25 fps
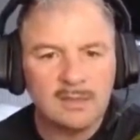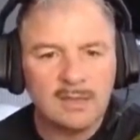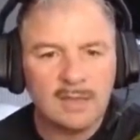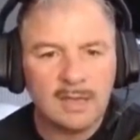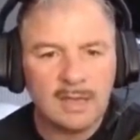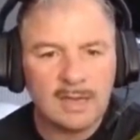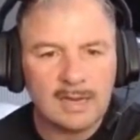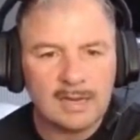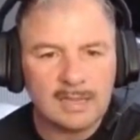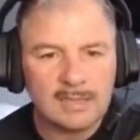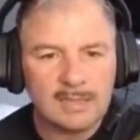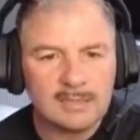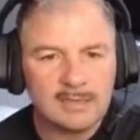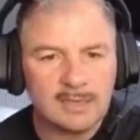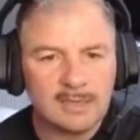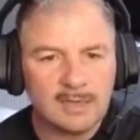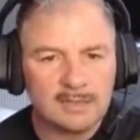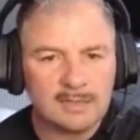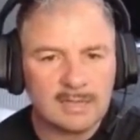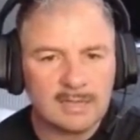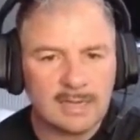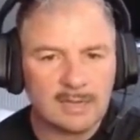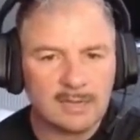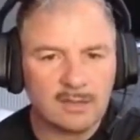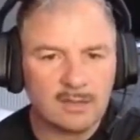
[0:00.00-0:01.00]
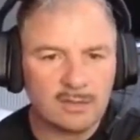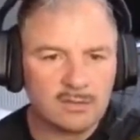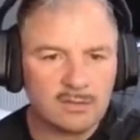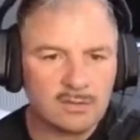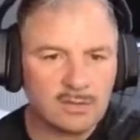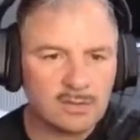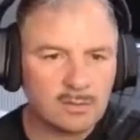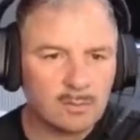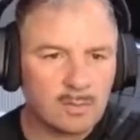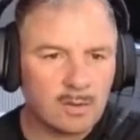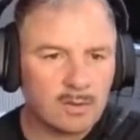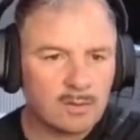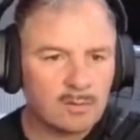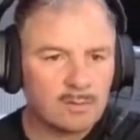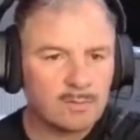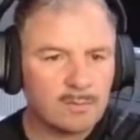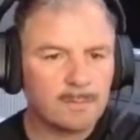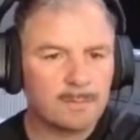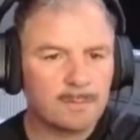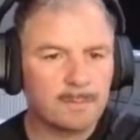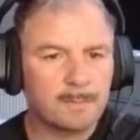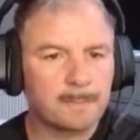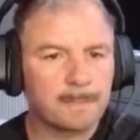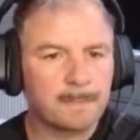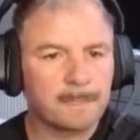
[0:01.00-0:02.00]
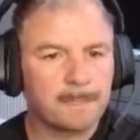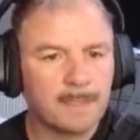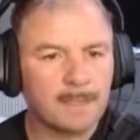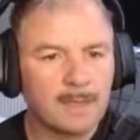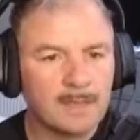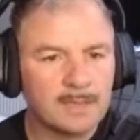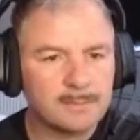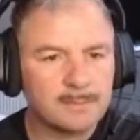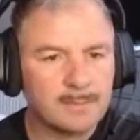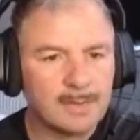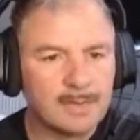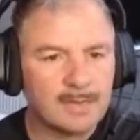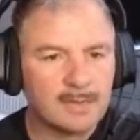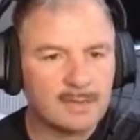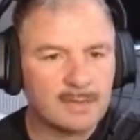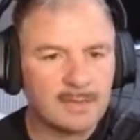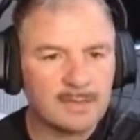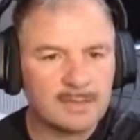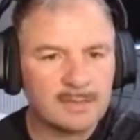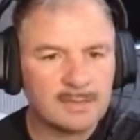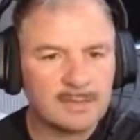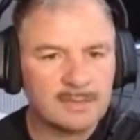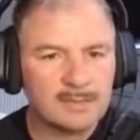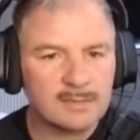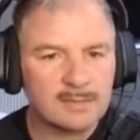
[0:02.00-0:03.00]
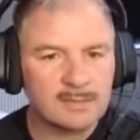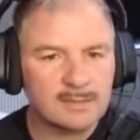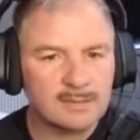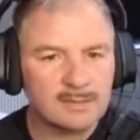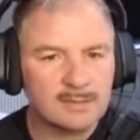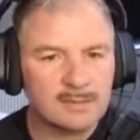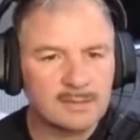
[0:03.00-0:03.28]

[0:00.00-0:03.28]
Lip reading: and he is going to take those as well. He's making this.